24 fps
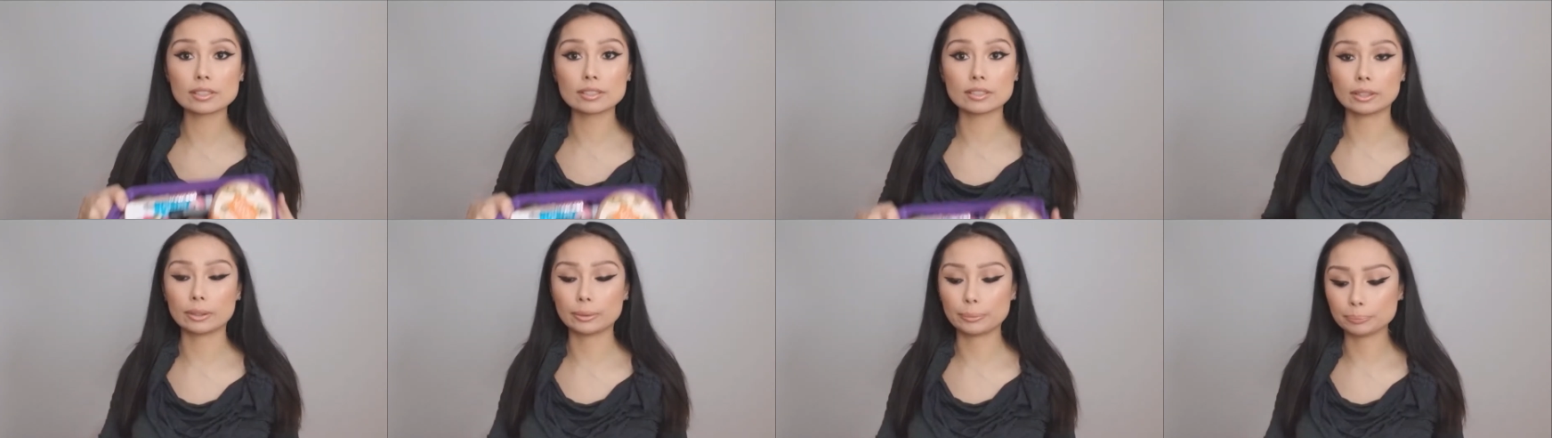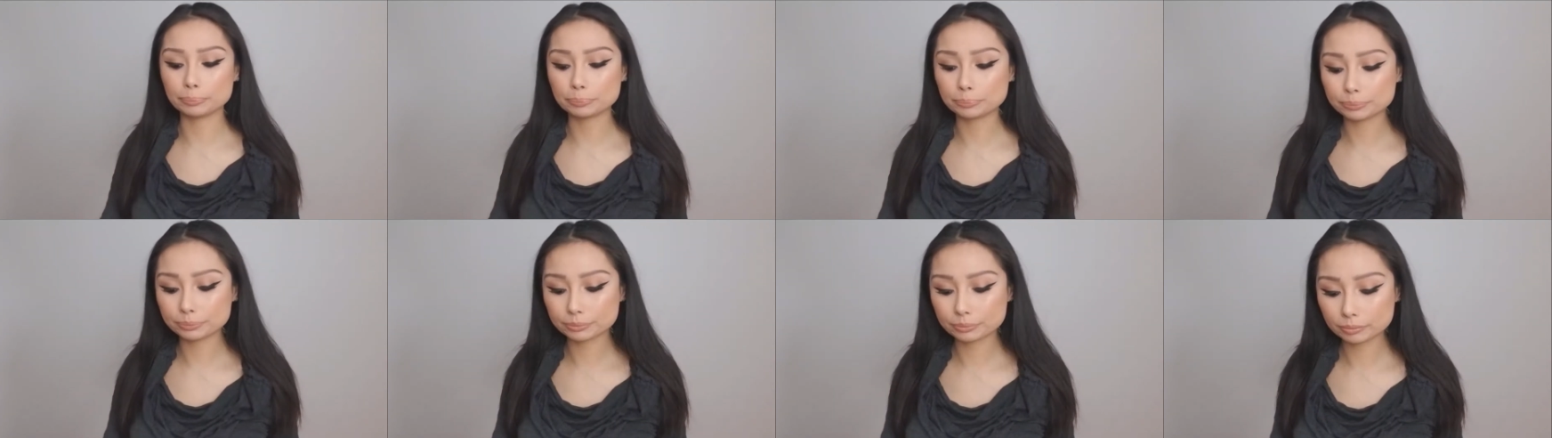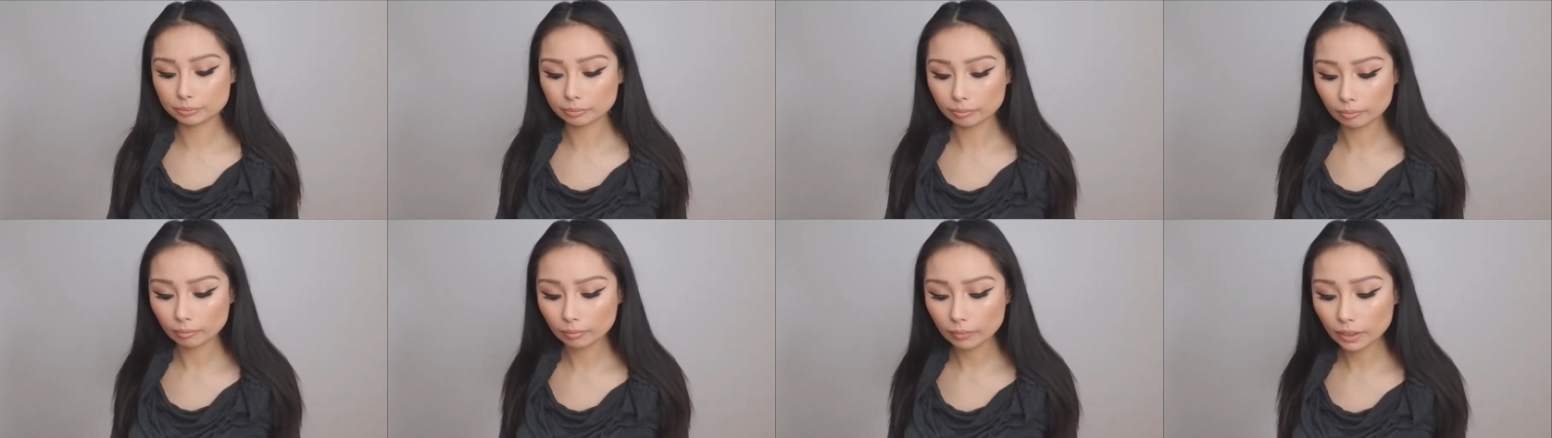So
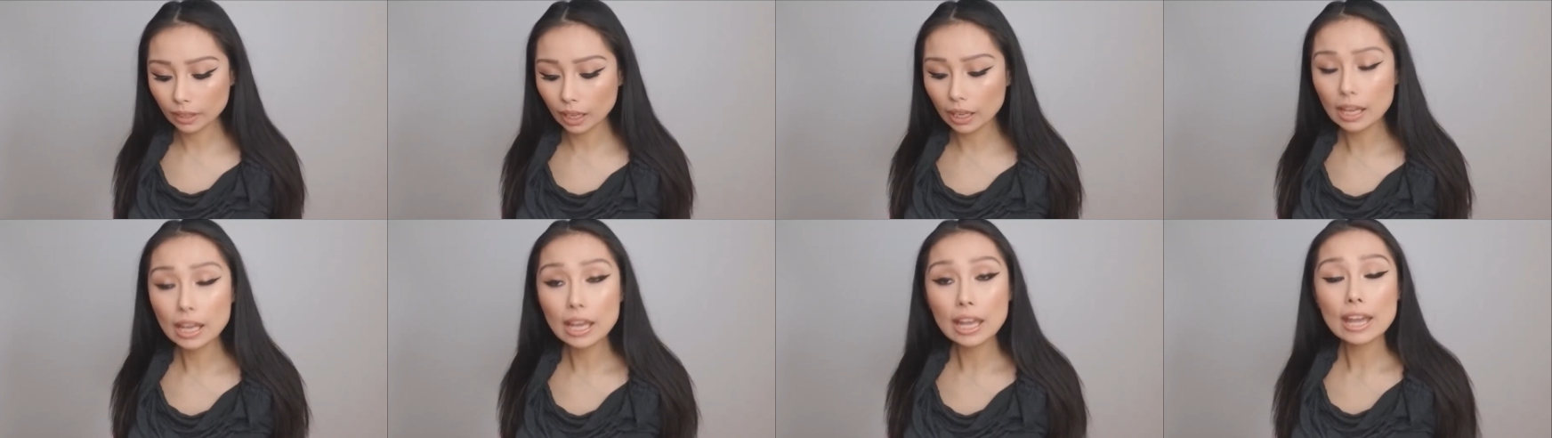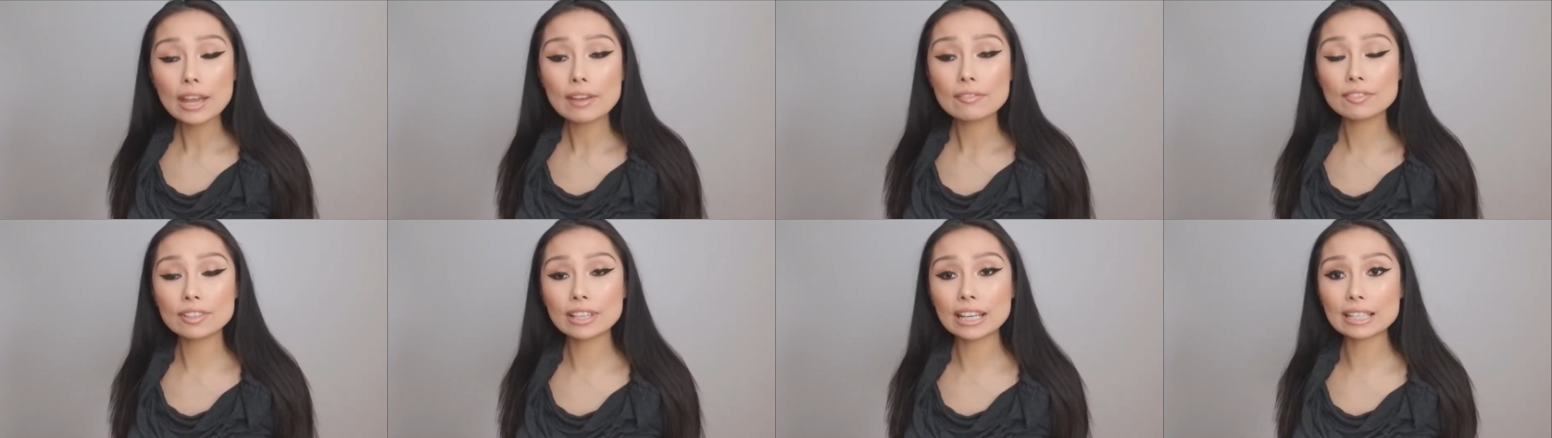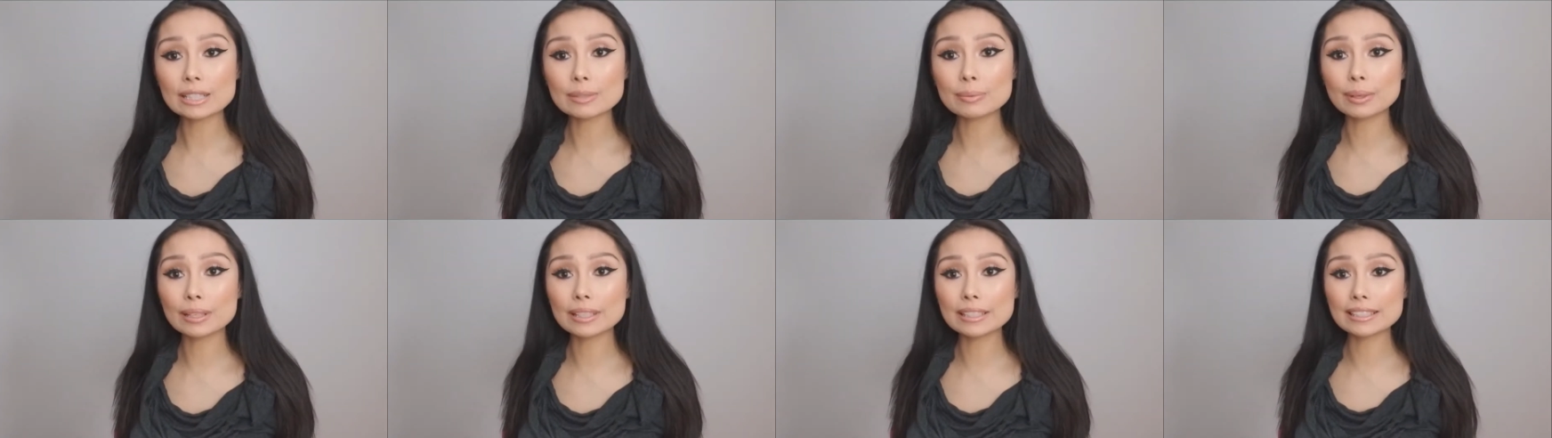if you guys
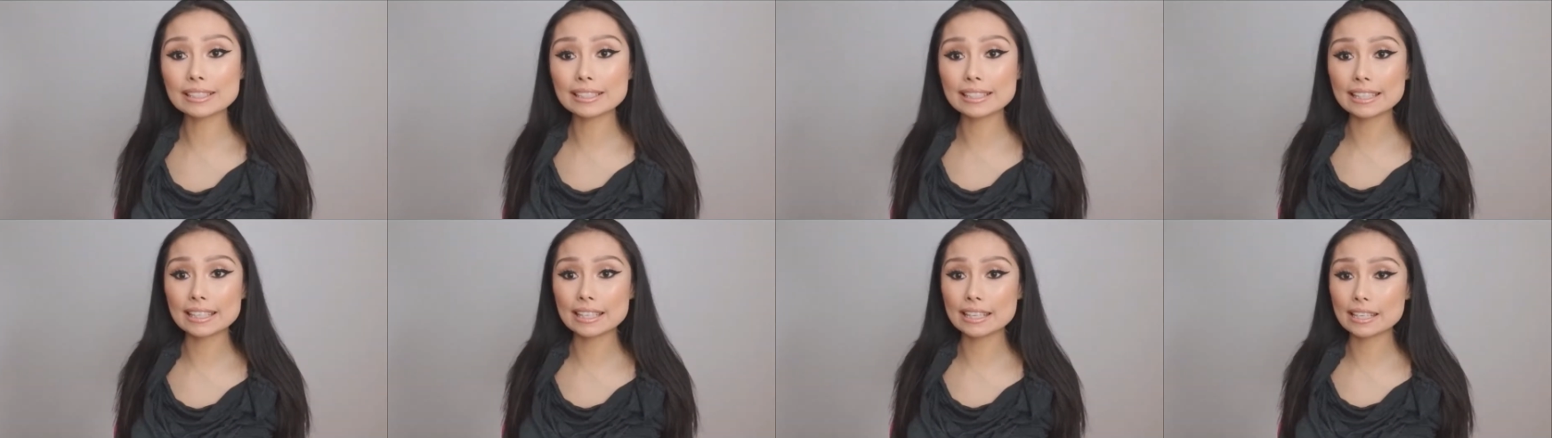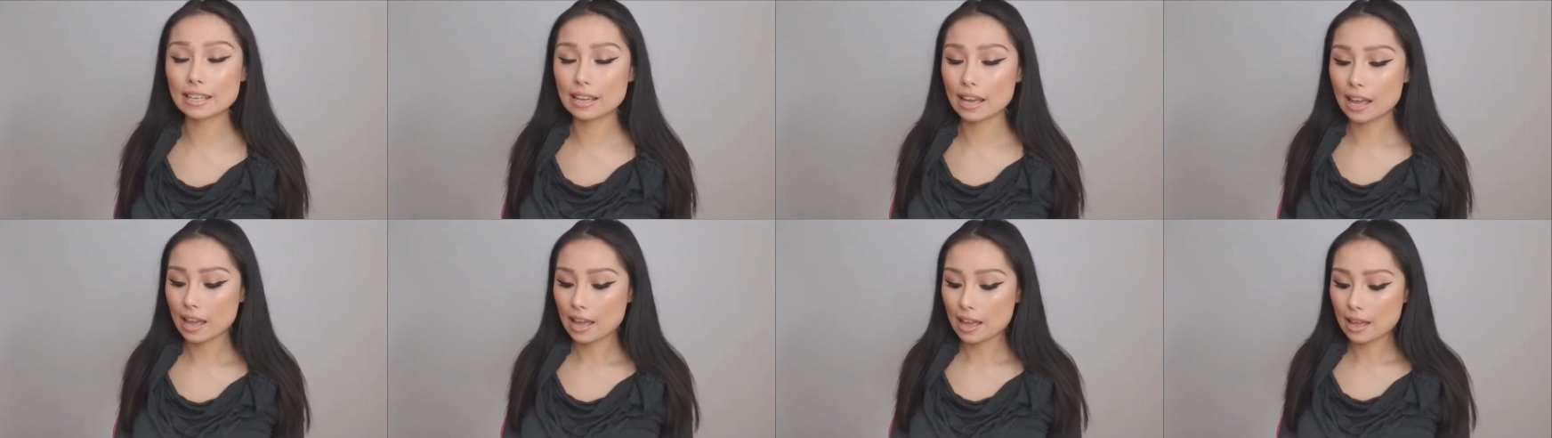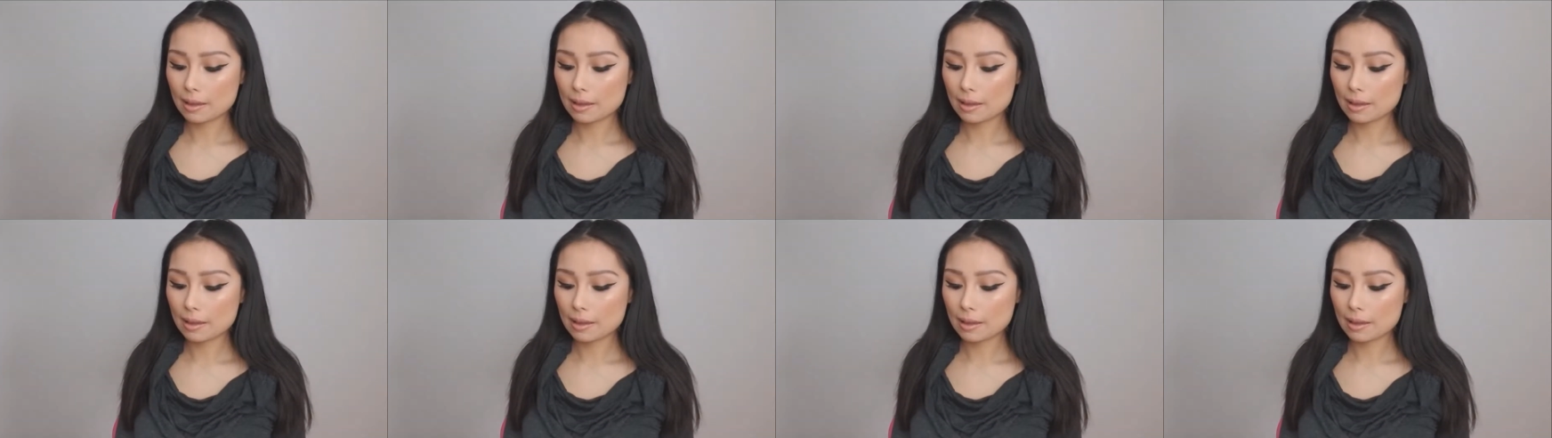want to see